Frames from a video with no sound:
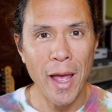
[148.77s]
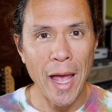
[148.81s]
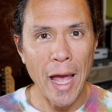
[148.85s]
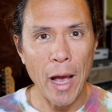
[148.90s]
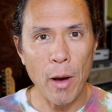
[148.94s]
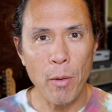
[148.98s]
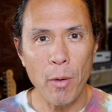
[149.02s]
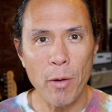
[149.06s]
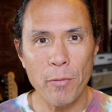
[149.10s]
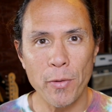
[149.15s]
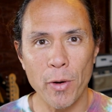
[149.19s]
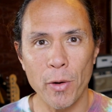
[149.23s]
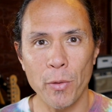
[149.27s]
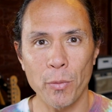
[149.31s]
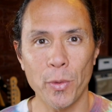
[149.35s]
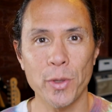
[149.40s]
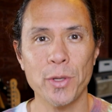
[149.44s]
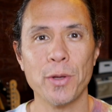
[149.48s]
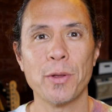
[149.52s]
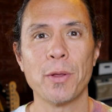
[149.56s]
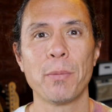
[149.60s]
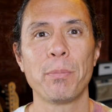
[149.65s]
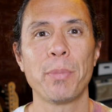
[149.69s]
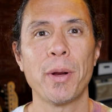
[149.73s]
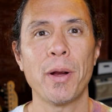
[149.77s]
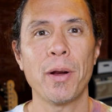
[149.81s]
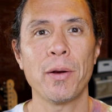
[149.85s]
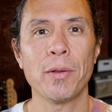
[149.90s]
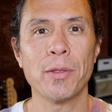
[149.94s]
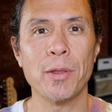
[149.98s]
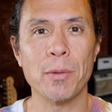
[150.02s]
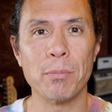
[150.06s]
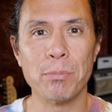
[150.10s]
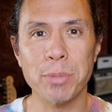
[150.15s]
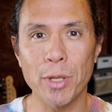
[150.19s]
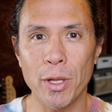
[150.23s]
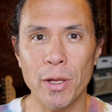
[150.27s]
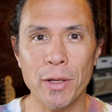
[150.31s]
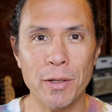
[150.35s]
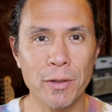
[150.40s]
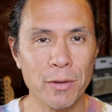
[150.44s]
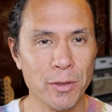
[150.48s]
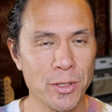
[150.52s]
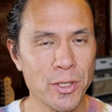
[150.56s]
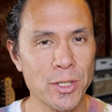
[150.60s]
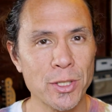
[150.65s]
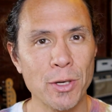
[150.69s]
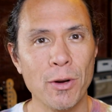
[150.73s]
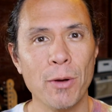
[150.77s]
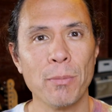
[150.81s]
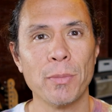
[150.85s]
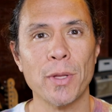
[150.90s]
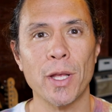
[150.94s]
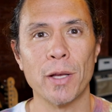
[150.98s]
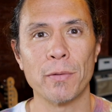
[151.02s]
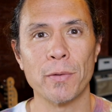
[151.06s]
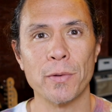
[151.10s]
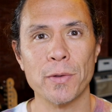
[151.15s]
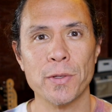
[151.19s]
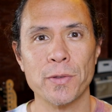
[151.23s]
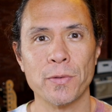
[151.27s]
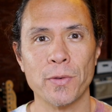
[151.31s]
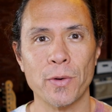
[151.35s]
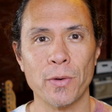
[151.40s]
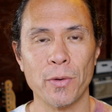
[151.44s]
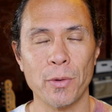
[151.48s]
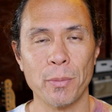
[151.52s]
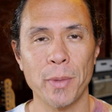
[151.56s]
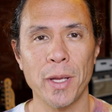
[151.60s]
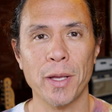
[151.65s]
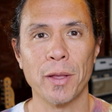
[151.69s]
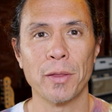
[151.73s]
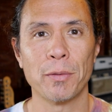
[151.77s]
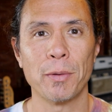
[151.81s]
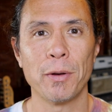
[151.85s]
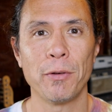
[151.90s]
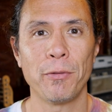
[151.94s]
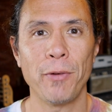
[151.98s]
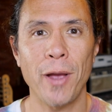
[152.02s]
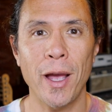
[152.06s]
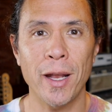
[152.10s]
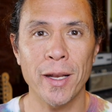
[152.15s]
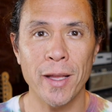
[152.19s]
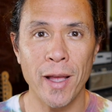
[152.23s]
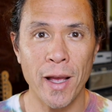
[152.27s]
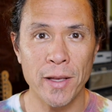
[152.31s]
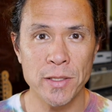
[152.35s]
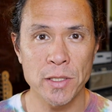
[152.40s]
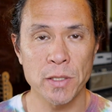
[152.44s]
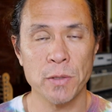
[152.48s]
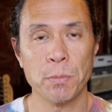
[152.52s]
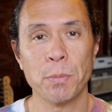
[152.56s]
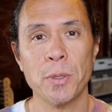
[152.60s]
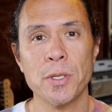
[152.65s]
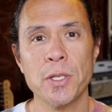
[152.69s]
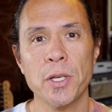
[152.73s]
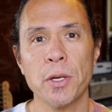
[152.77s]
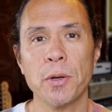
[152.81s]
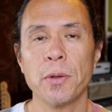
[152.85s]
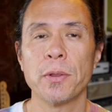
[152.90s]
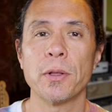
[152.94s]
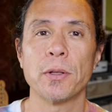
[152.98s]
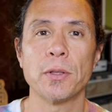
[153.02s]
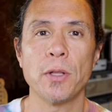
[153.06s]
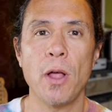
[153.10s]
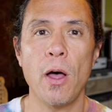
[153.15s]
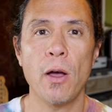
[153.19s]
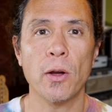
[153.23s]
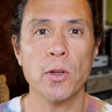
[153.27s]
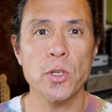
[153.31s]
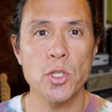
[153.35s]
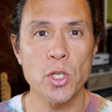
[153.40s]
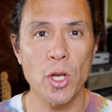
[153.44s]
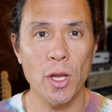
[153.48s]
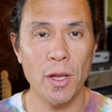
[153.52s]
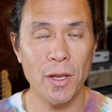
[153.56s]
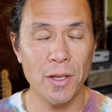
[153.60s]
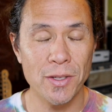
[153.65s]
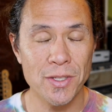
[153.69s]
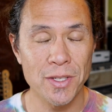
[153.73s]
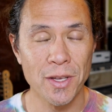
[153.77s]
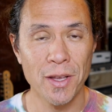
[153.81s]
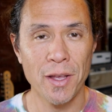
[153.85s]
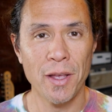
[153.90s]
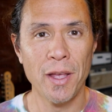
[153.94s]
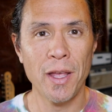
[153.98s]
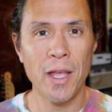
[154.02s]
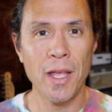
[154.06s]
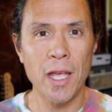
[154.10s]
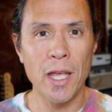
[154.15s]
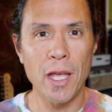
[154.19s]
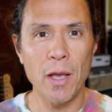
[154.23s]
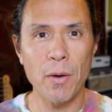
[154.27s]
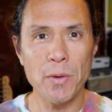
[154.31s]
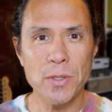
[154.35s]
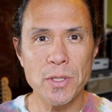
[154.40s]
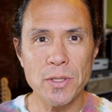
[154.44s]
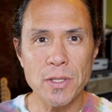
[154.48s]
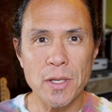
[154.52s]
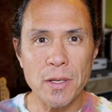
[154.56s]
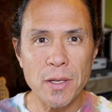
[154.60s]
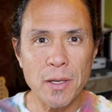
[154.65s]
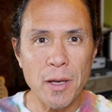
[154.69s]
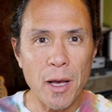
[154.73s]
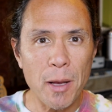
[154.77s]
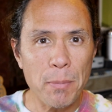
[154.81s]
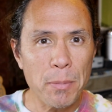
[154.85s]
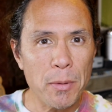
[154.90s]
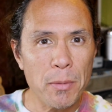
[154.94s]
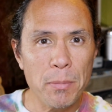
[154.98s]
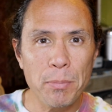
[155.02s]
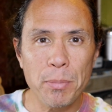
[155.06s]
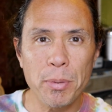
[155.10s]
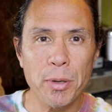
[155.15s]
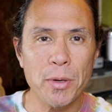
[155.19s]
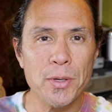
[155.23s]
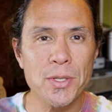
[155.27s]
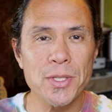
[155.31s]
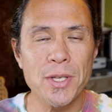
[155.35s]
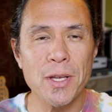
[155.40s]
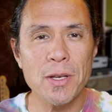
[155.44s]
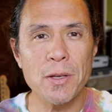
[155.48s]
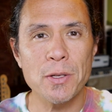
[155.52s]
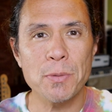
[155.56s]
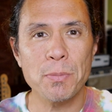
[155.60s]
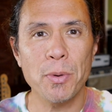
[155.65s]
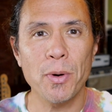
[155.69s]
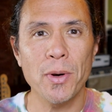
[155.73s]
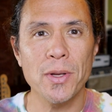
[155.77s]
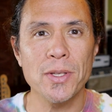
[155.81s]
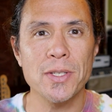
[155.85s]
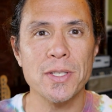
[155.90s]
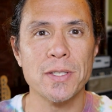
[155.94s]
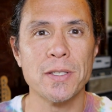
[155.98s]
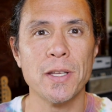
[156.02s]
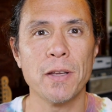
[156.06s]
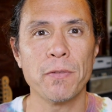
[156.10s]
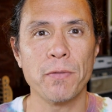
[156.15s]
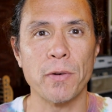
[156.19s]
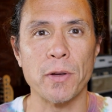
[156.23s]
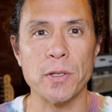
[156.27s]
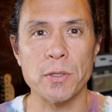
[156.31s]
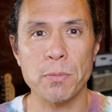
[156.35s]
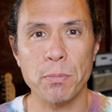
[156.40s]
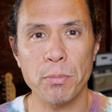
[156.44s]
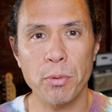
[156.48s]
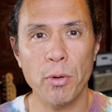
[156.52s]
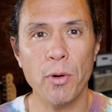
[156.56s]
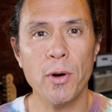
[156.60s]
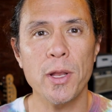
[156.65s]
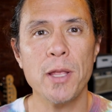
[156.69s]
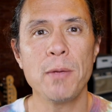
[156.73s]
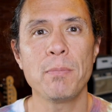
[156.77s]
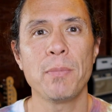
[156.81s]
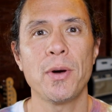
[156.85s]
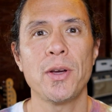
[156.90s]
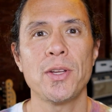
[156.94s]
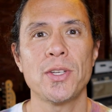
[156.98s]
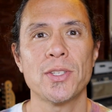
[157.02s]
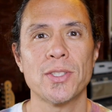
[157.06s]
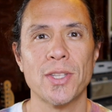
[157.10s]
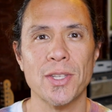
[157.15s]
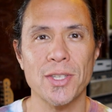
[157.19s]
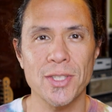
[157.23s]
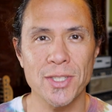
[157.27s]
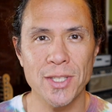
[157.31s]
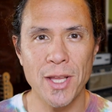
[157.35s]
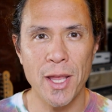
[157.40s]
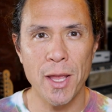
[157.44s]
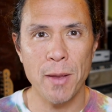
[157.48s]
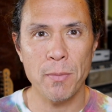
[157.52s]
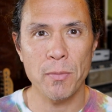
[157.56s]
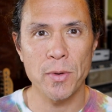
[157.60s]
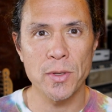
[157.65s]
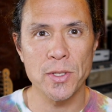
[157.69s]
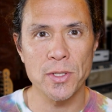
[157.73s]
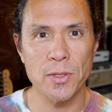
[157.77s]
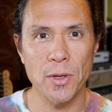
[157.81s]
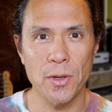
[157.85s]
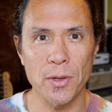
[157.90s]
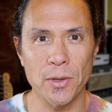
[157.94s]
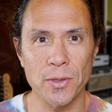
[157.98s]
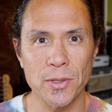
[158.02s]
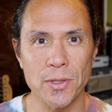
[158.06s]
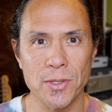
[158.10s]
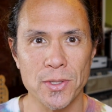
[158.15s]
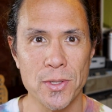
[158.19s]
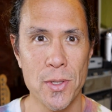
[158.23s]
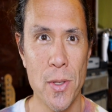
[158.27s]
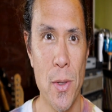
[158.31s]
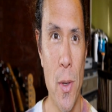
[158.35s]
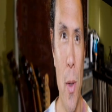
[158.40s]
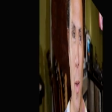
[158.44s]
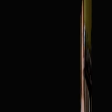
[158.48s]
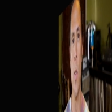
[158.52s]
However, when you compared the blood serum levels for omega-3 fatty acids, particularly the long chains, it was just a couple percentage points difference, pretty much the same results.